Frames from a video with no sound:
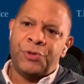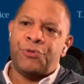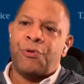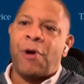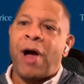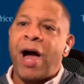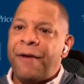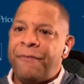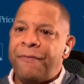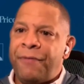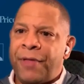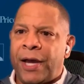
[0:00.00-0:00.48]

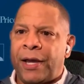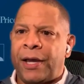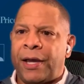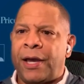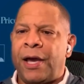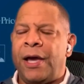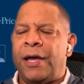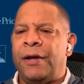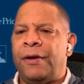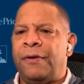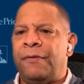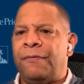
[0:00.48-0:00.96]
drive that
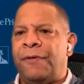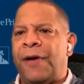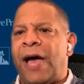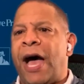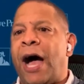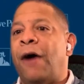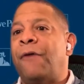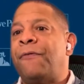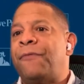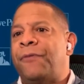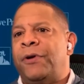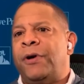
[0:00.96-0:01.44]
kind of
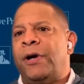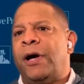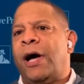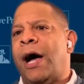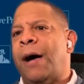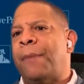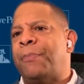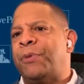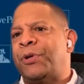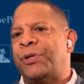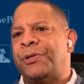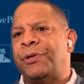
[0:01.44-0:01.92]
alpha
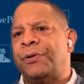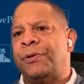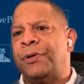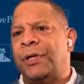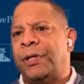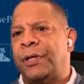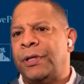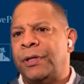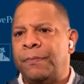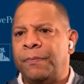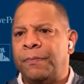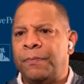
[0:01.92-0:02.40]

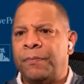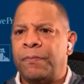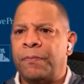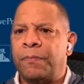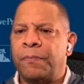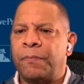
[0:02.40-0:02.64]
opportunity.